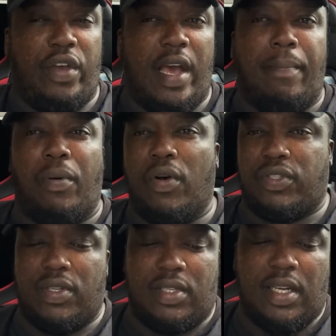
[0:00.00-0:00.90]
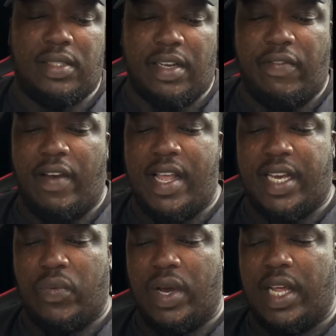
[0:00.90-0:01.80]
you're a Boston Celtic fan, you
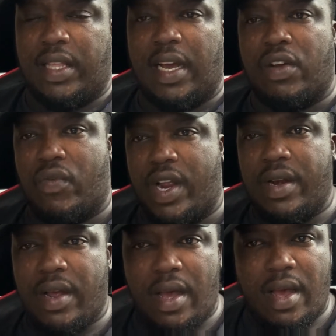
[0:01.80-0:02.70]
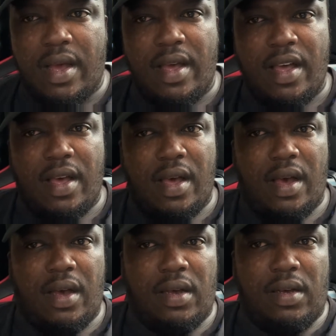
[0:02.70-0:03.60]
can wear like that green
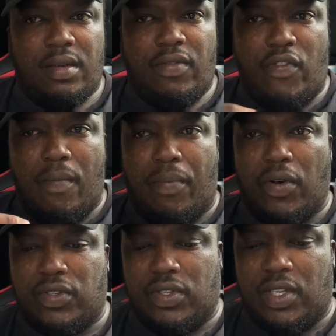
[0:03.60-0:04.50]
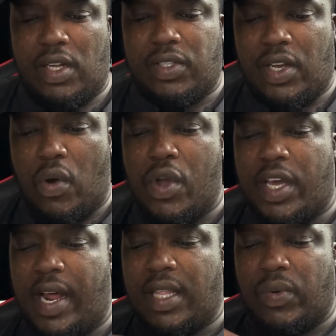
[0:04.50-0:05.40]
from Boston Celtic, or you
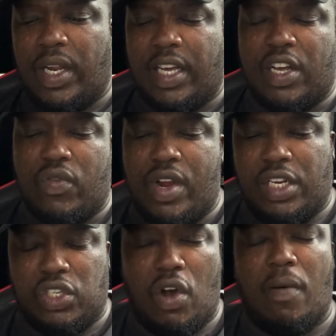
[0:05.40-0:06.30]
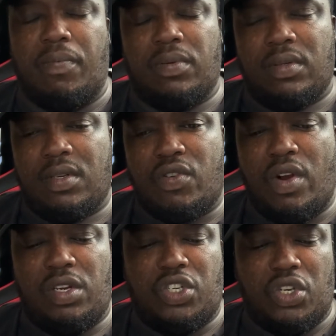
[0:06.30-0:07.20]
can either wear like a green top,
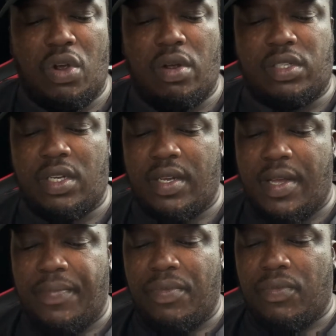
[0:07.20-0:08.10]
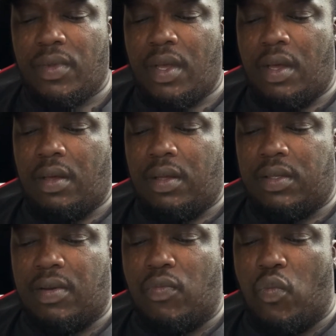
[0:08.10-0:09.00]
green shirt,
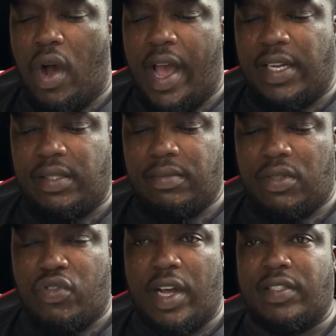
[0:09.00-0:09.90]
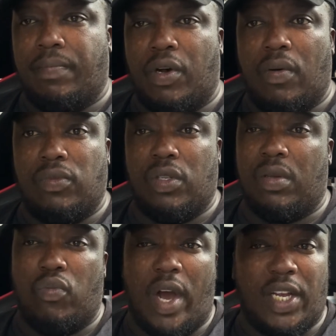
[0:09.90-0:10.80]
some white tracksuit bottoms or
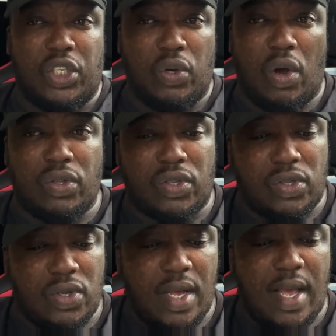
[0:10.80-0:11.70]
some white shorts,